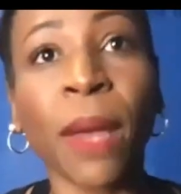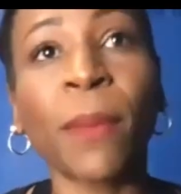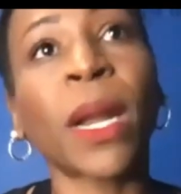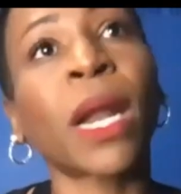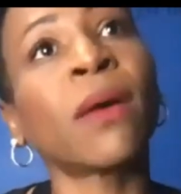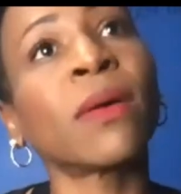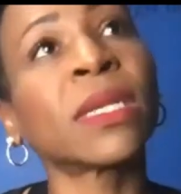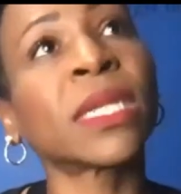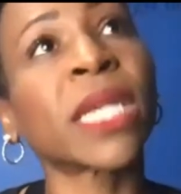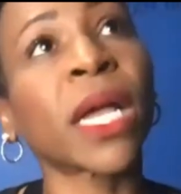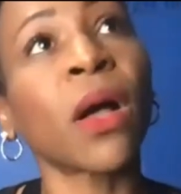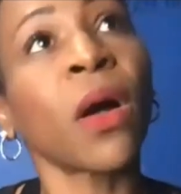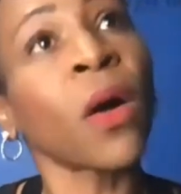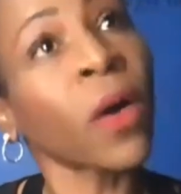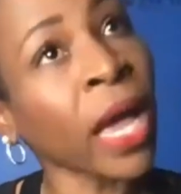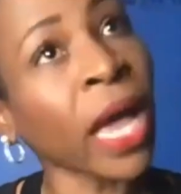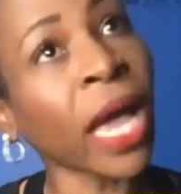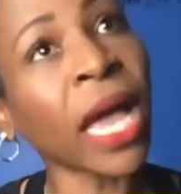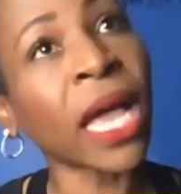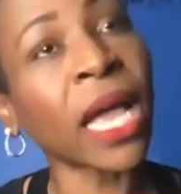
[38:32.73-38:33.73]
But I was like,
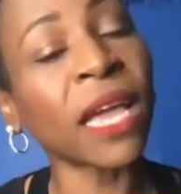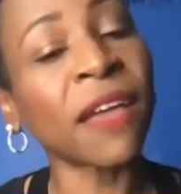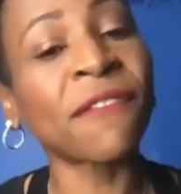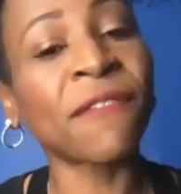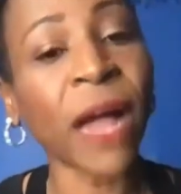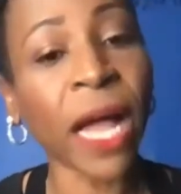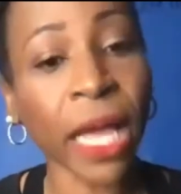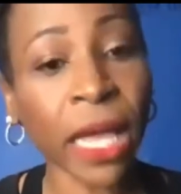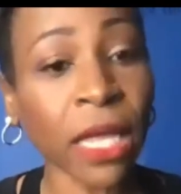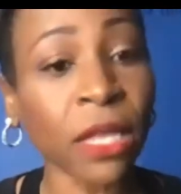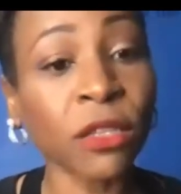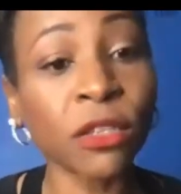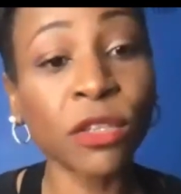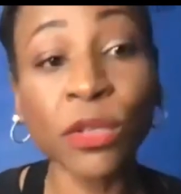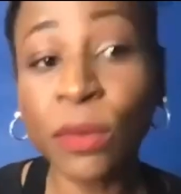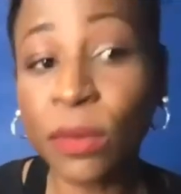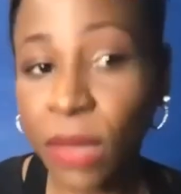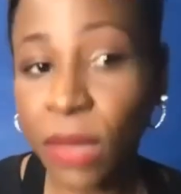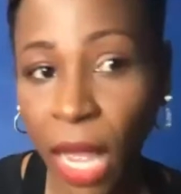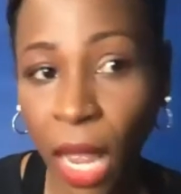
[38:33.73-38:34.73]
okay, if I can
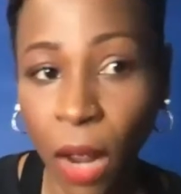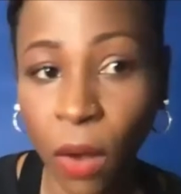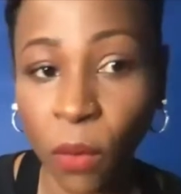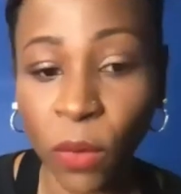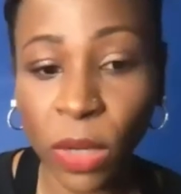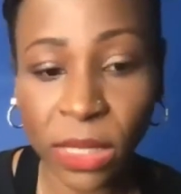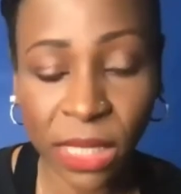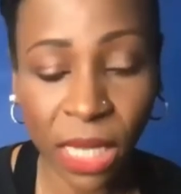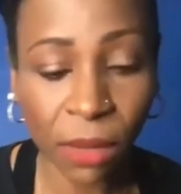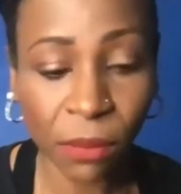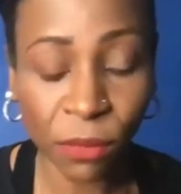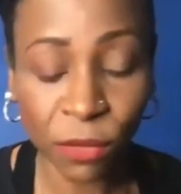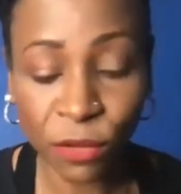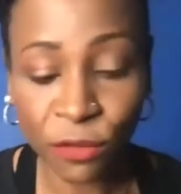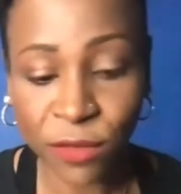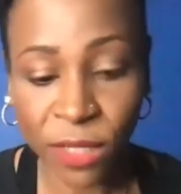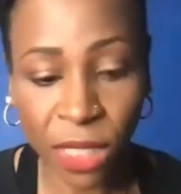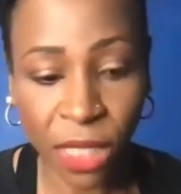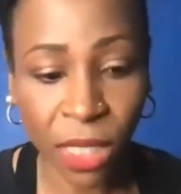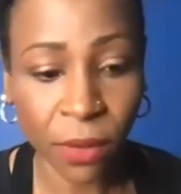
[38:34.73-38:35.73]
do that once I
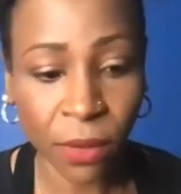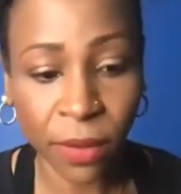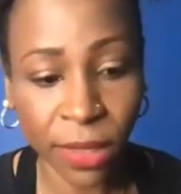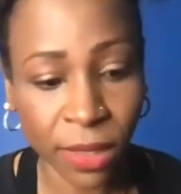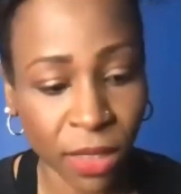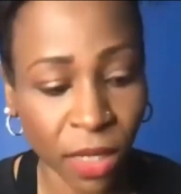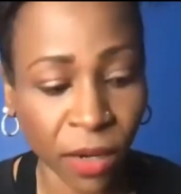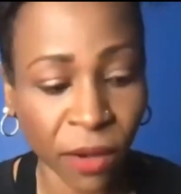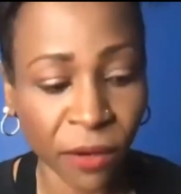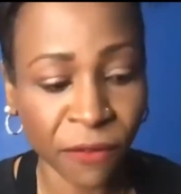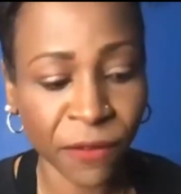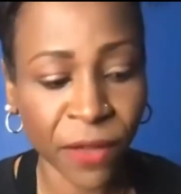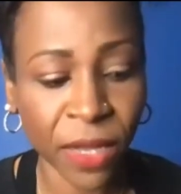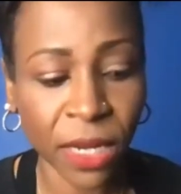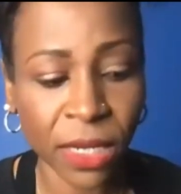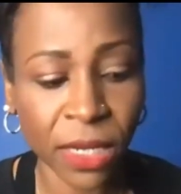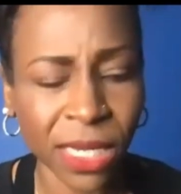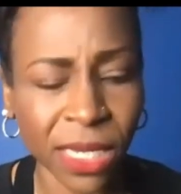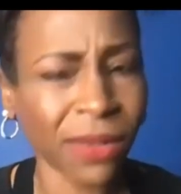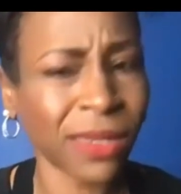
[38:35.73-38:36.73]
moved here and started
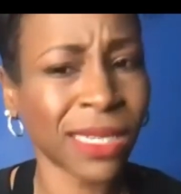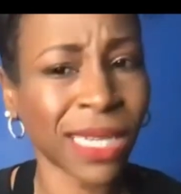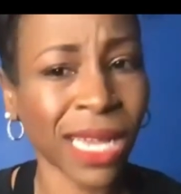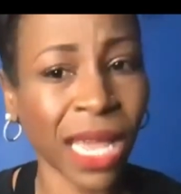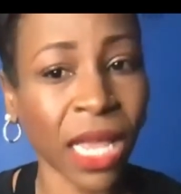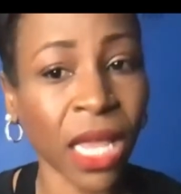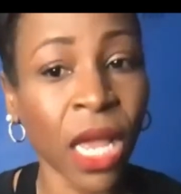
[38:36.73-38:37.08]
fitness, I was like,